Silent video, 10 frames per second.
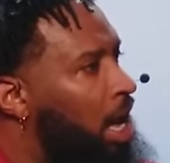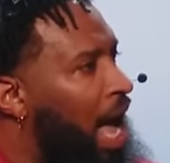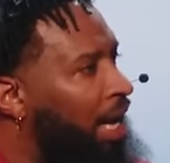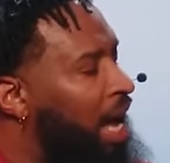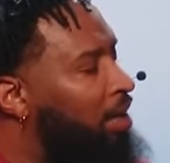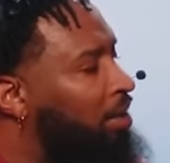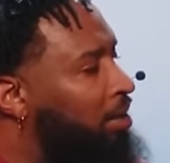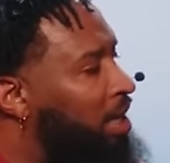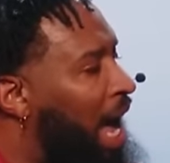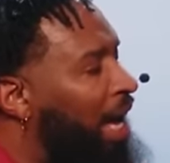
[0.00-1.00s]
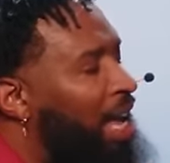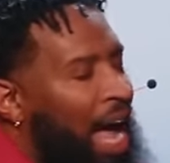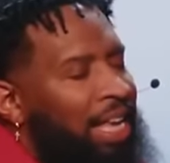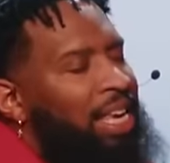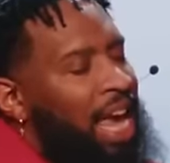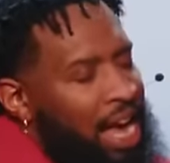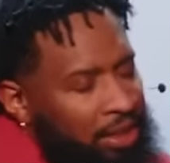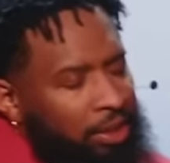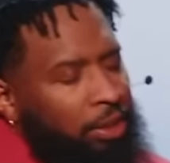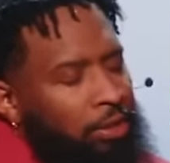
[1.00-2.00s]
I cancel, I, I
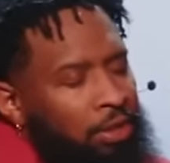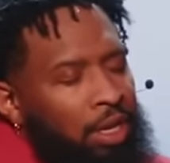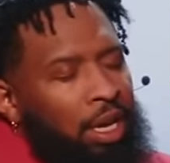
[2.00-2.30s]
cancel